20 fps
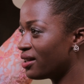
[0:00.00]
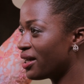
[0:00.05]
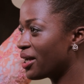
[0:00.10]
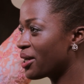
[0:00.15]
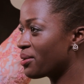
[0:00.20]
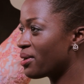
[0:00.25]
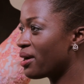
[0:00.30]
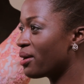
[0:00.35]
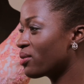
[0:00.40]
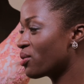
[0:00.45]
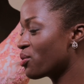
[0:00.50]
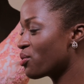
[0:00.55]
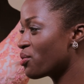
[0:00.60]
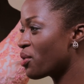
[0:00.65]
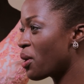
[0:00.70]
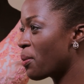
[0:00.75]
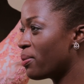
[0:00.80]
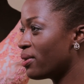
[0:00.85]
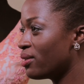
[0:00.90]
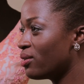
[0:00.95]
I
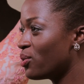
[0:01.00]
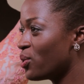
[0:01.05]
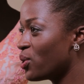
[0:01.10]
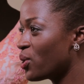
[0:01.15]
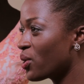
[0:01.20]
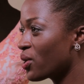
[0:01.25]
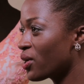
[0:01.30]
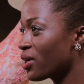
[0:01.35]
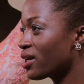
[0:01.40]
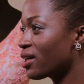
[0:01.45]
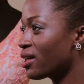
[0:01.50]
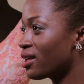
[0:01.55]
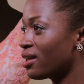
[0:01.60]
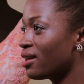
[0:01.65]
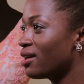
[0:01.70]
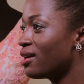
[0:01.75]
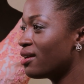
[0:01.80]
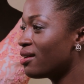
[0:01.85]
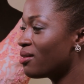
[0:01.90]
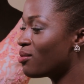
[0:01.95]
grew up in New York,
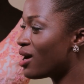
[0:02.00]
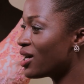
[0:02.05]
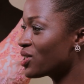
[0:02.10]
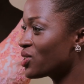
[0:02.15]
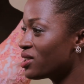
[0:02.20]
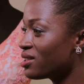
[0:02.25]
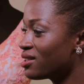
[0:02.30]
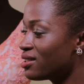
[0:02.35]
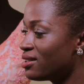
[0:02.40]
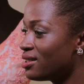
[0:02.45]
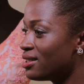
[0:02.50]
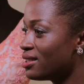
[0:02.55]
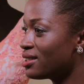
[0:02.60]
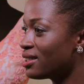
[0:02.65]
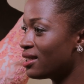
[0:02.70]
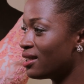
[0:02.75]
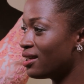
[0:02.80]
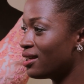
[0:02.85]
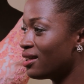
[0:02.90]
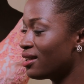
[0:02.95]
Washington,
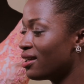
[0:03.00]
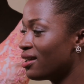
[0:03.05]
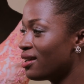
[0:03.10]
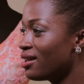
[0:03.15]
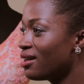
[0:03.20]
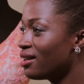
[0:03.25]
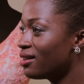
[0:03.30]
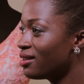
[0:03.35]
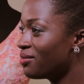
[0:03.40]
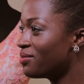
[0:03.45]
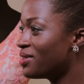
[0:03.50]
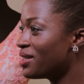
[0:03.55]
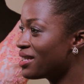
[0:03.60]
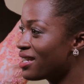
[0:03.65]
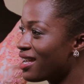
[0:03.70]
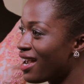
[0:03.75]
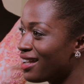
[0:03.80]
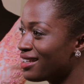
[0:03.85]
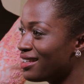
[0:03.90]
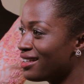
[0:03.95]
D.C., lived in
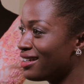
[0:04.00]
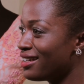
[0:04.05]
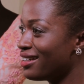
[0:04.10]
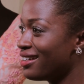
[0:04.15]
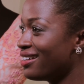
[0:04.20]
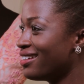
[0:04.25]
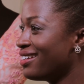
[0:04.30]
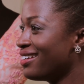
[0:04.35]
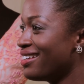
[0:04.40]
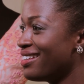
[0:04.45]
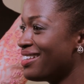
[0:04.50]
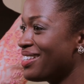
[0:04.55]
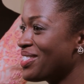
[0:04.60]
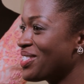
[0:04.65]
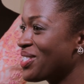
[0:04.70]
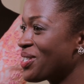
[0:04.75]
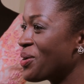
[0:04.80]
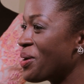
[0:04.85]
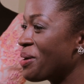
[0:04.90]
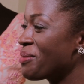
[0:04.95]
Kenya.
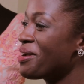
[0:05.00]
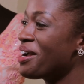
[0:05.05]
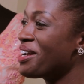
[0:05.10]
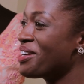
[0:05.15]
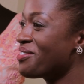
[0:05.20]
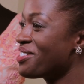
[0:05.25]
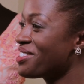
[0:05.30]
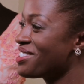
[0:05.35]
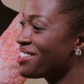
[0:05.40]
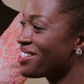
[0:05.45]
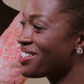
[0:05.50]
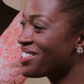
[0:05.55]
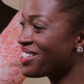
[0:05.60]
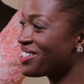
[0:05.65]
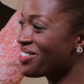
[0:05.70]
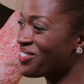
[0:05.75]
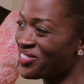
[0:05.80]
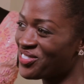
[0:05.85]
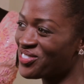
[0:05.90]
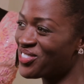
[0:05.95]
So I'm kind of a
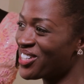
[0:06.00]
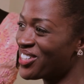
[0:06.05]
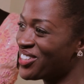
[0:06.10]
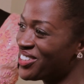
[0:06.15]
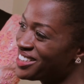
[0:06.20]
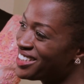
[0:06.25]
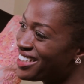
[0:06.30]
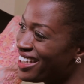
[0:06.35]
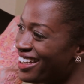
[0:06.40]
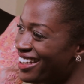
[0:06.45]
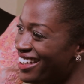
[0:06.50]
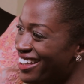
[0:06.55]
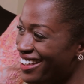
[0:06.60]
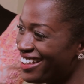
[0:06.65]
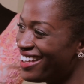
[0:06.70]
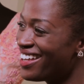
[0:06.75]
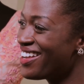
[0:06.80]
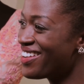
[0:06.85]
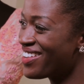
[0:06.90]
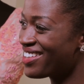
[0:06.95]
citizen of the world.
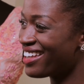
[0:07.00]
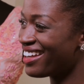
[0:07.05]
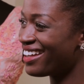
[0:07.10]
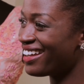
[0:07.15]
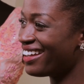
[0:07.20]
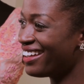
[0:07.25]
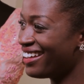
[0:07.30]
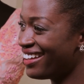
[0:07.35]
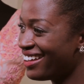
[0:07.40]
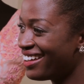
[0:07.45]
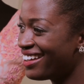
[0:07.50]
Yeah.